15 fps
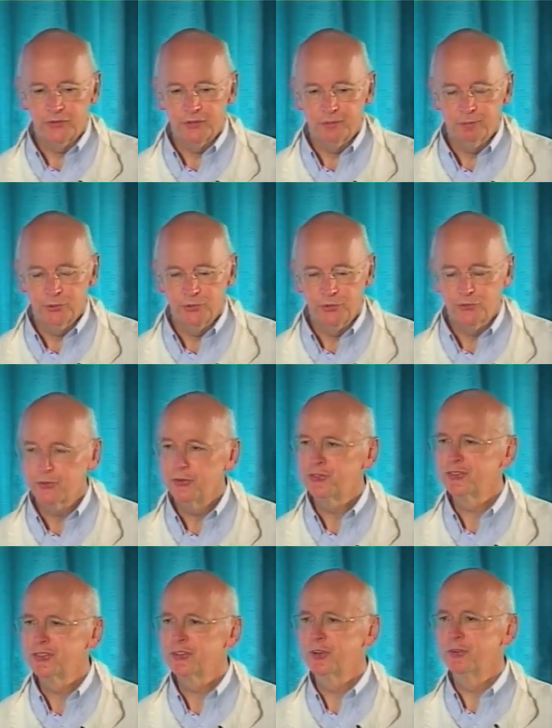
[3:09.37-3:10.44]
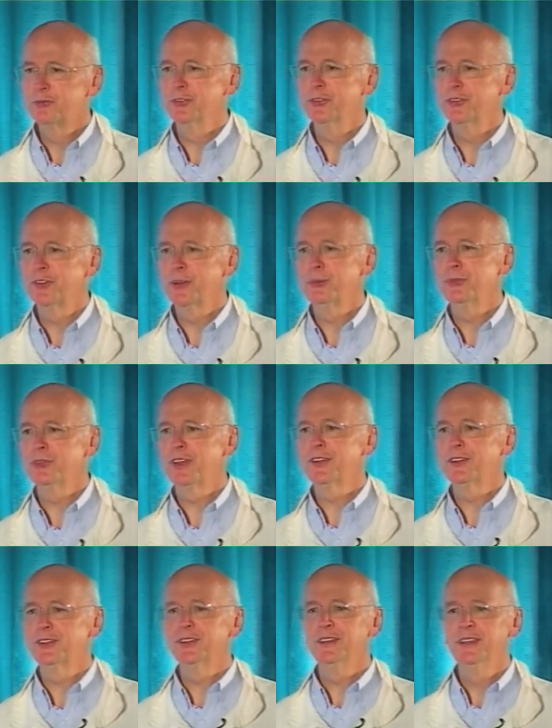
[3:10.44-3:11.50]
at a Buddhist Christian conference I was
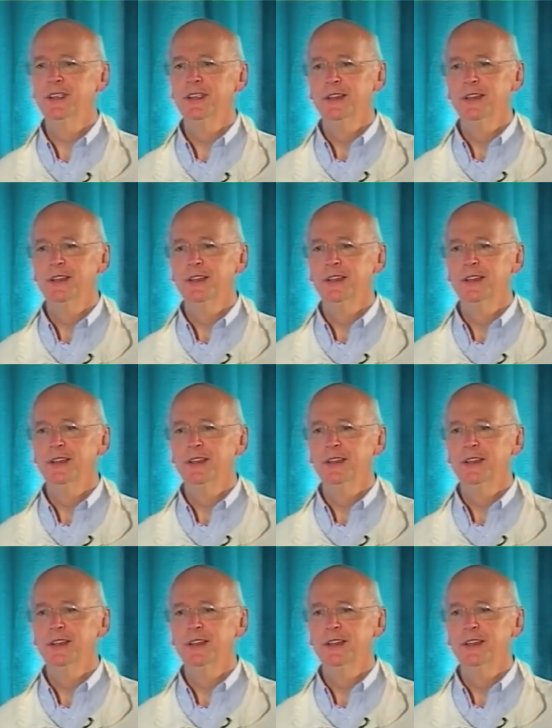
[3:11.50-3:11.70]
at, and